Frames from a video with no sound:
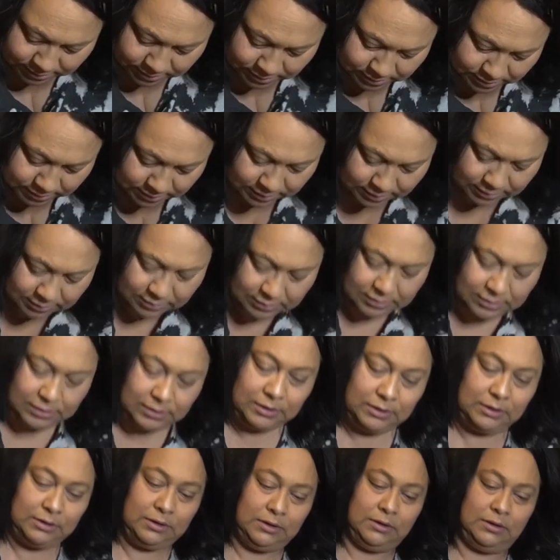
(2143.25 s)

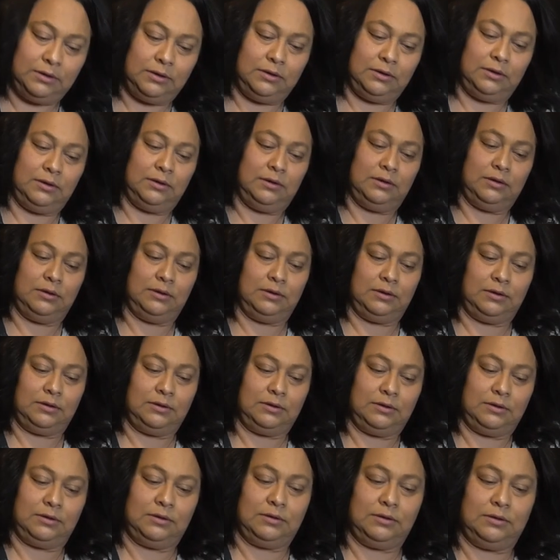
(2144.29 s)

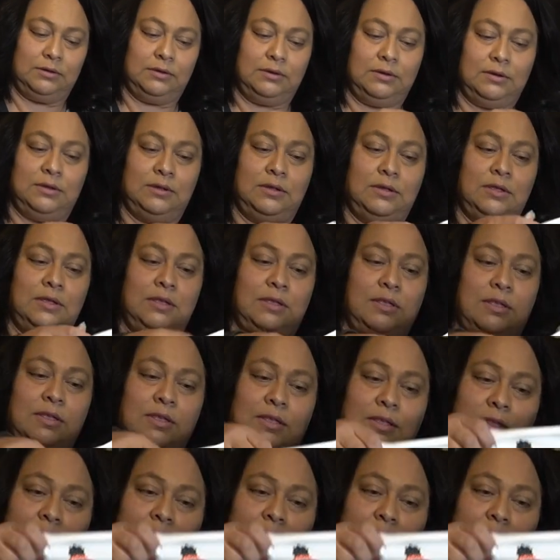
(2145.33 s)
No one is speaking in this clip.